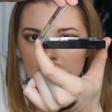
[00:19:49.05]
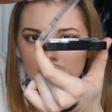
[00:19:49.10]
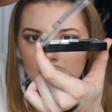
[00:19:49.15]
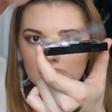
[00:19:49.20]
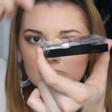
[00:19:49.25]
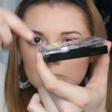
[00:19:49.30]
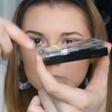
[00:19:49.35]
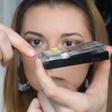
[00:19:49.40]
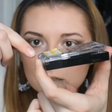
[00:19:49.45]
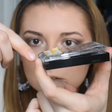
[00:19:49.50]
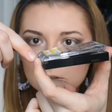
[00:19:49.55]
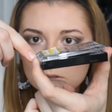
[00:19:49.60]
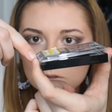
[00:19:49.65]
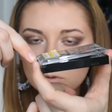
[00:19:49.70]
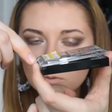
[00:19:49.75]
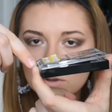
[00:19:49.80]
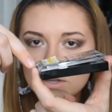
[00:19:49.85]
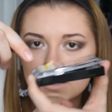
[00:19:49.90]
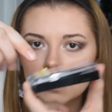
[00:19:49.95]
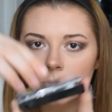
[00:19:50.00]
because it's gonna
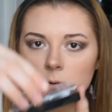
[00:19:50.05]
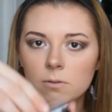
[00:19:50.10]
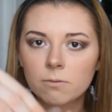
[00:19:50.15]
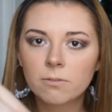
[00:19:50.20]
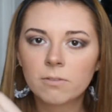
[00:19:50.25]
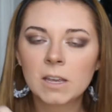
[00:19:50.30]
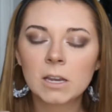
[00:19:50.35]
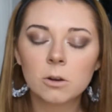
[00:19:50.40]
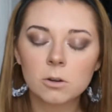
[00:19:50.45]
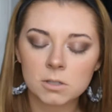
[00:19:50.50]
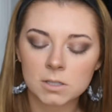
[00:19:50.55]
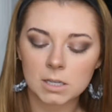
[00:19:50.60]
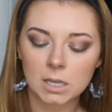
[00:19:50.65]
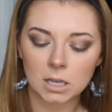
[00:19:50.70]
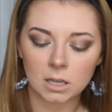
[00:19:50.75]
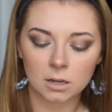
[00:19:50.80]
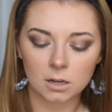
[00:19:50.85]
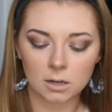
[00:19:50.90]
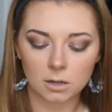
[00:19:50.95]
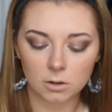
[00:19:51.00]
squeeze your finger
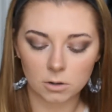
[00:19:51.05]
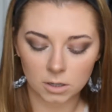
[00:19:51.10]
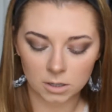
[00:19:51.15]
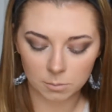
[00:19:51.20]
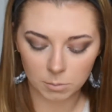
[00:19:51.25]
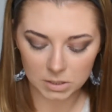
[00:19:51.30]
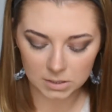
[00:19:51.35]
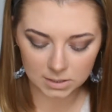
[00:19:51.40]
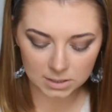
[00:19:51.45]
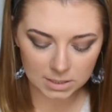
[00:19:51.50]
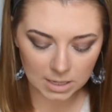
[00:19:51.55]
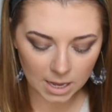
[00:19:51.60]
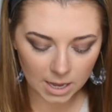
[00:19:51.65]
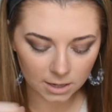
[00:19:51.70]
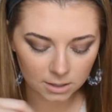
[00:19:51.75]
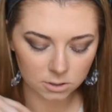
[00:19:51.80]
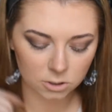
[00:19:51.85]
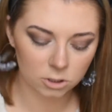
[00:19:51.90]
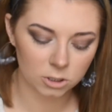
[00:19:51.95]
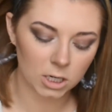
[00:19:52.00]
skin and you're gonna be sad
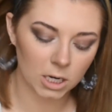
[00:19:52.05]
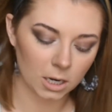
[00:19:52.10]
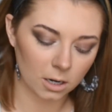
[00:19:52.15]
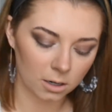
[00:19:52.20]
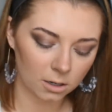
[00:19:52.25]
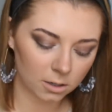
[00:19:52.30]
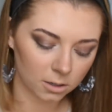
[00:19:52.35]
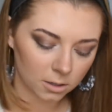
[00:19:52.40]
as shit.